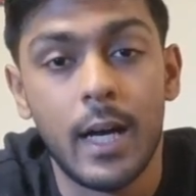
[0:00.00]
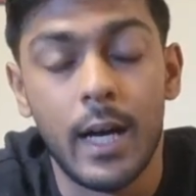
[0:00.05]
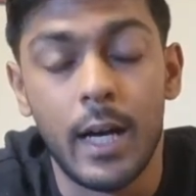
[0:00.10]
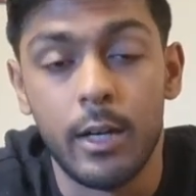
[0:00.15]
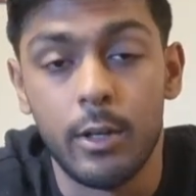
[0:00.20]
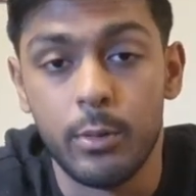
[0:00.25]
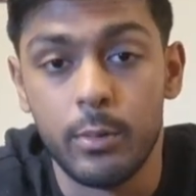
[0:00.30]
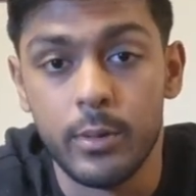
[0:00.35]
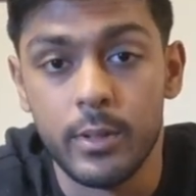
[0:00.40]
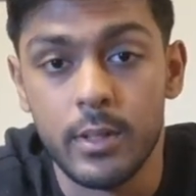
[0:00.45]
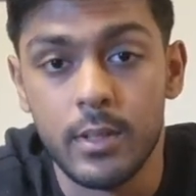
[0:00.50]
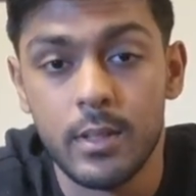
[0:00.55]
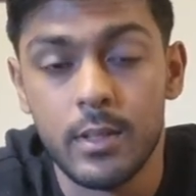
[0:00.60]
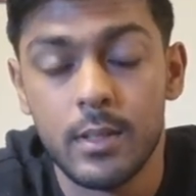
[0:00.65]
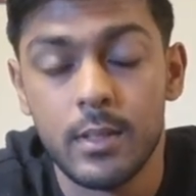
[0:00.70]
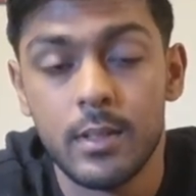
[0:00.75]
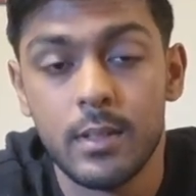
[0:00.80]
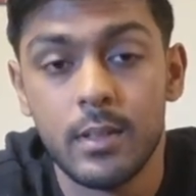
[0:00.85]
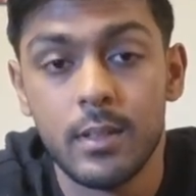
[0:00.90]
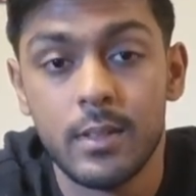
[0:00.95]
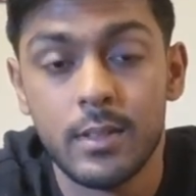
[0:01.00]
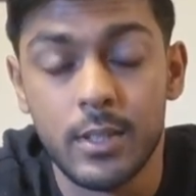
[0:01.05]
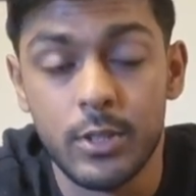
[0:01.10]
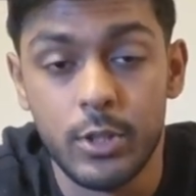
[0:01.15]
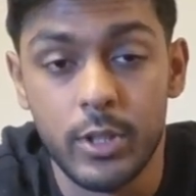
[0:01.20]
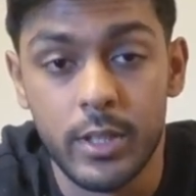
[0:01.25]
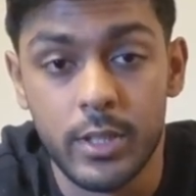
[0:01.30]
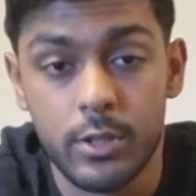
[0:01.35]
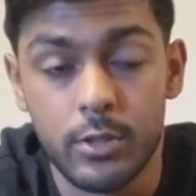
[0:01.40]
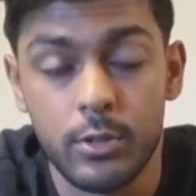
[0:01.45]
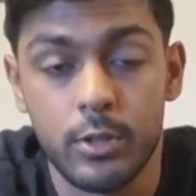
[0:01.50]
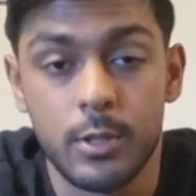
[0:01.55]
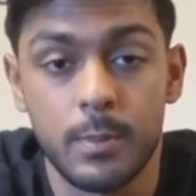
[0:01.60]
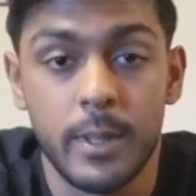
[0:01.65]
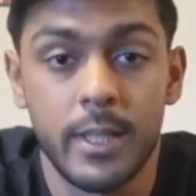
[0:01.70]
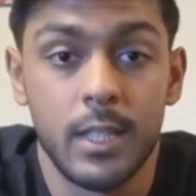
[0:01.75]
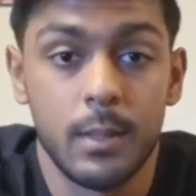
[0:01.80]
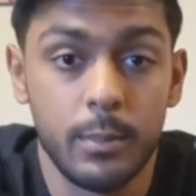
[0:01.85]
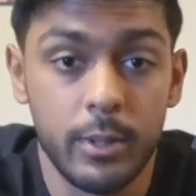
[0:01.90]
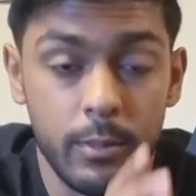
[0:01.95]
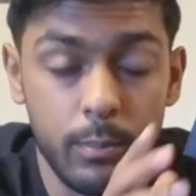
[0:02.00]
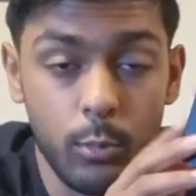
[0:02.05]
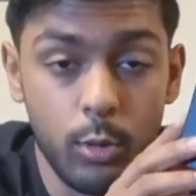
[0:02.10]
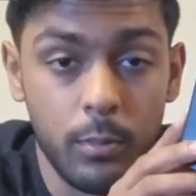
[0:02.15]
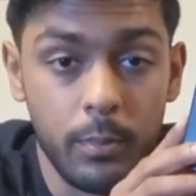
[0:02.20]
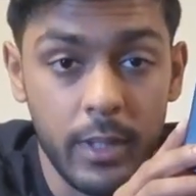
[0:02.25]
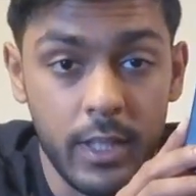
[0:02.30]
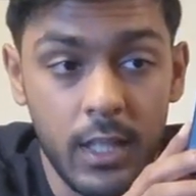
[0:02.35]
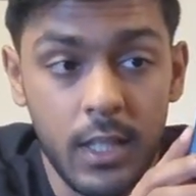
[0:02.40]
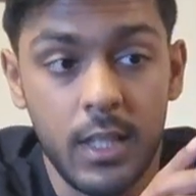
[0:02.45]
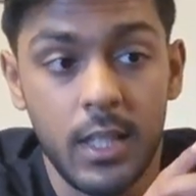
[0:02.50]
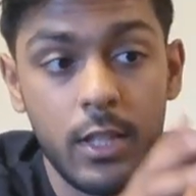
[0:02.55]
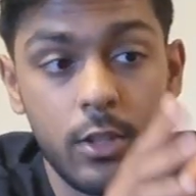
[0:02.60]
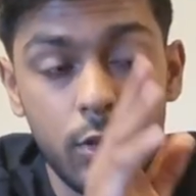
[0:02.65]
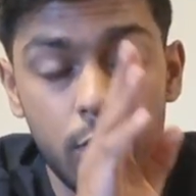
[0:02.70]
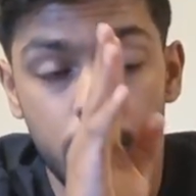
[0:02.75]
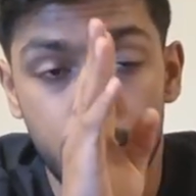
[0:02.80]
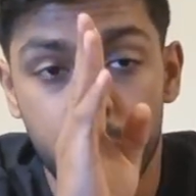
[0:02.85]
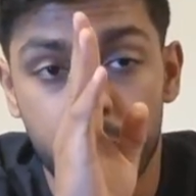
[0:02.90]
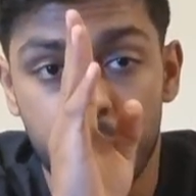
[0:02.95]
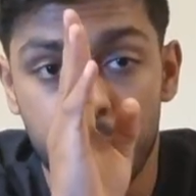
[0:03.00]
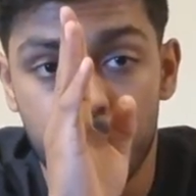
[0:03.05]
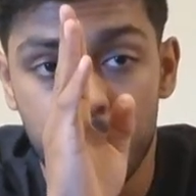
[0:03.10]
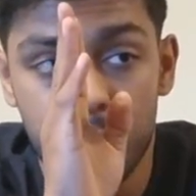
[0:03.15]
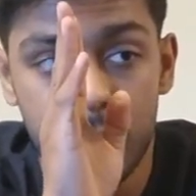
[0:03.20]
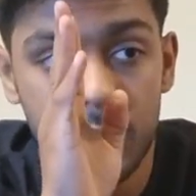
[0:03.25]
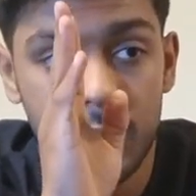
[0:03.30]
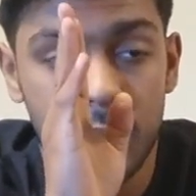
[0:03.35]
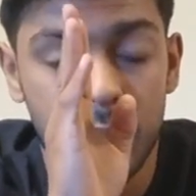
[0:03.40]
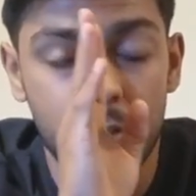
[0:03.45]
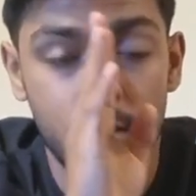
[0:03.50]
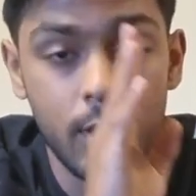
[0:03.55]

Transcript: I would suggest you spend a bit more money and you purchase